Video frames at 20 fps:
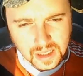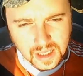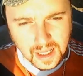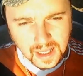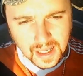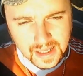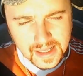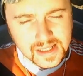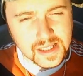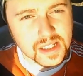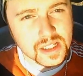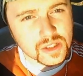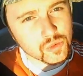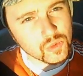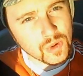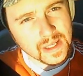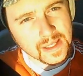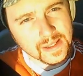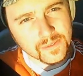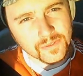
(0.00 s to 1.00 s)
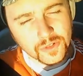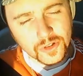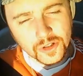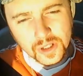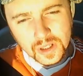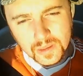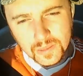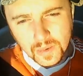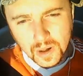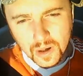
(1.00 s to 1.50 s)

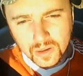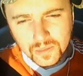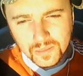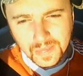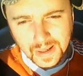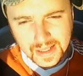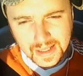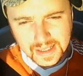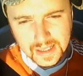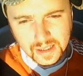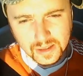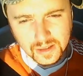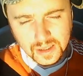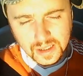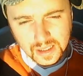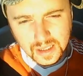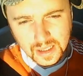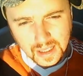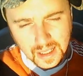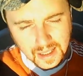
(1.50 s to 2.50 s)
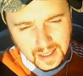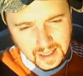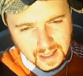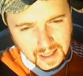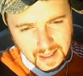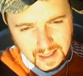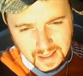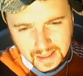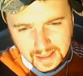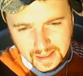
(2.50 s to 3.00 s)
And um,
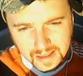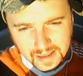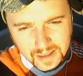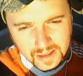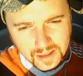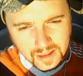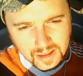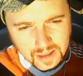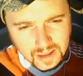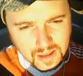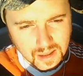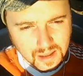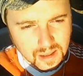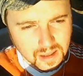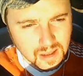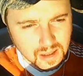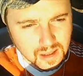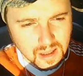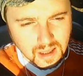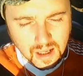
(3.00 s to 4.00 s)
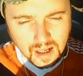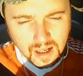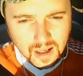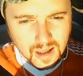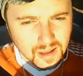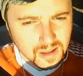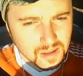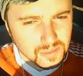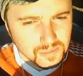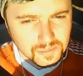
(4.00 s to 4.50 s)
you know, just
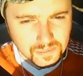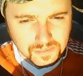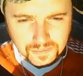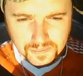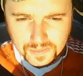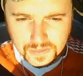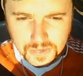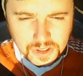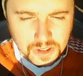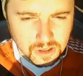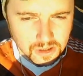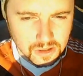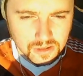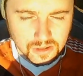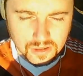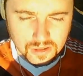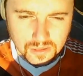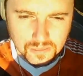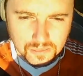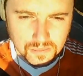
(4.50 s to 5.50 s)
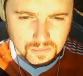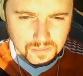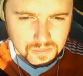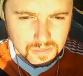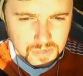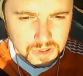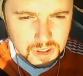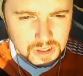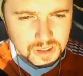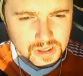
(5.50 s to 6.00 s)
just do it. Give him a try.
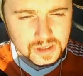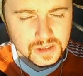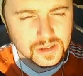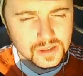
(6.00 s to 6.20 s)
Just